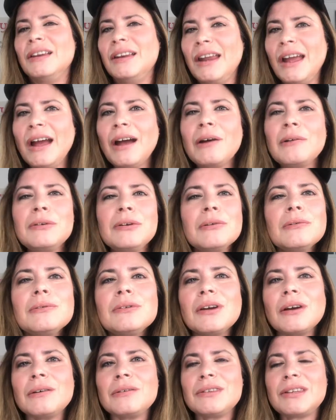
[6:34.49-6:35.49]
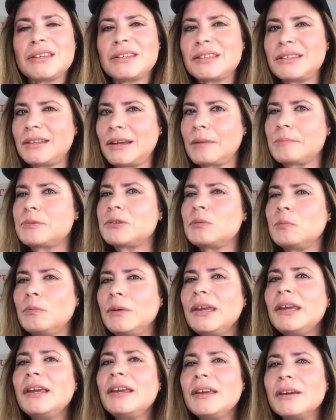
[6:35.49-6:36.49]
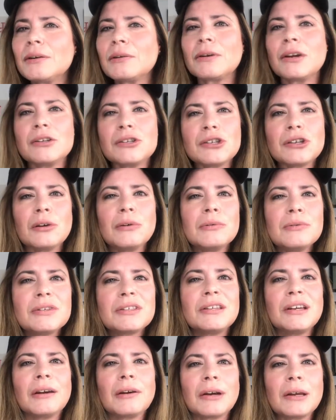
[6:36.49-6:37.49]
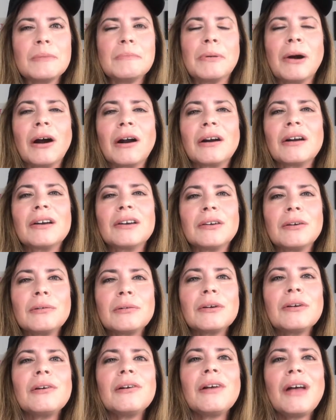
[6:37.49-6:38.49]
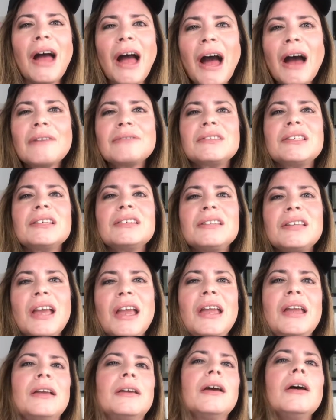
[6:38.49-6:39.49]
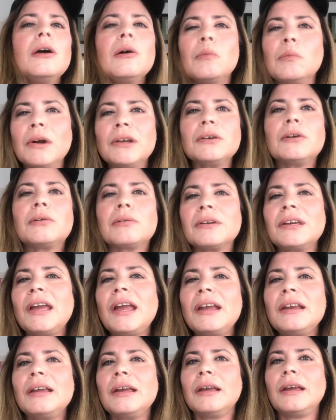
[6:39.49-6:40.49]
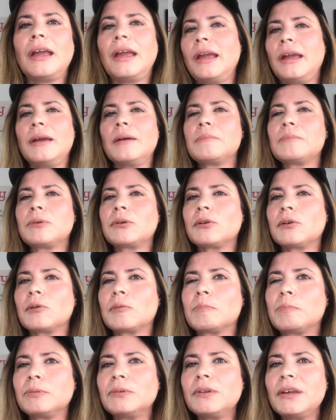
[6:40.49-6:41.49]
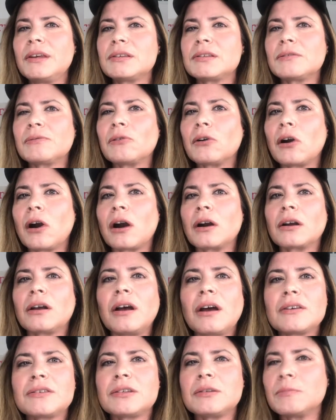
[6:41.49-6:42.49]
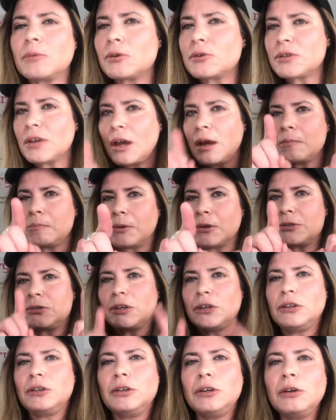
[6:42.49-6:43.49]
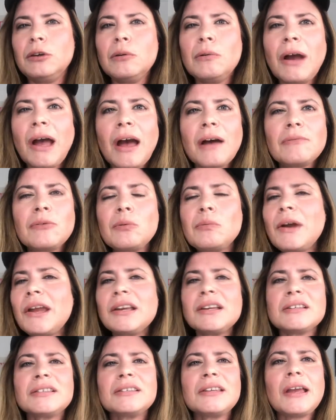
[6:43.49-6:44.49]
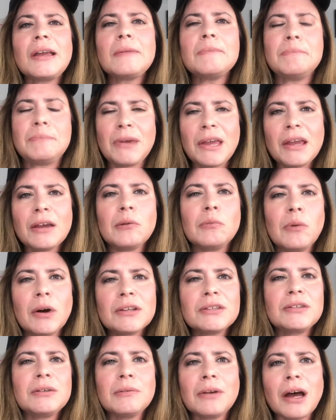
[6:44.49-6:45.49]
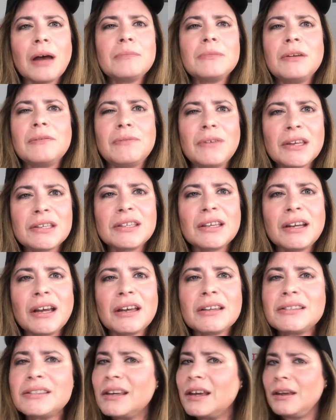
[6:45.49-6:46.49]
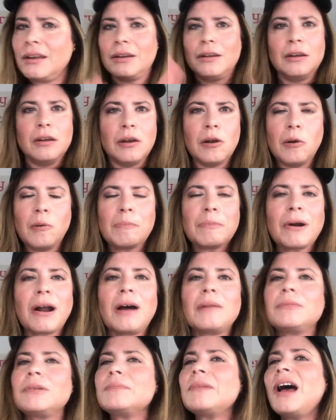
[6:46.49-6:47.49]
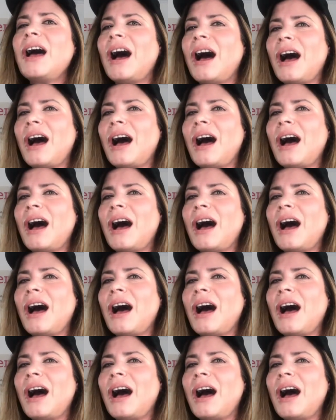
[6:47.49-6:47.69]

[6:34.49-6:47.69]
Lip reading: Now you know the steps we here at Joe's Dairy Bar and Grill have to take when creating hamburger bliss for our customers. But do you have a way to save big once you come to visit us? No problem.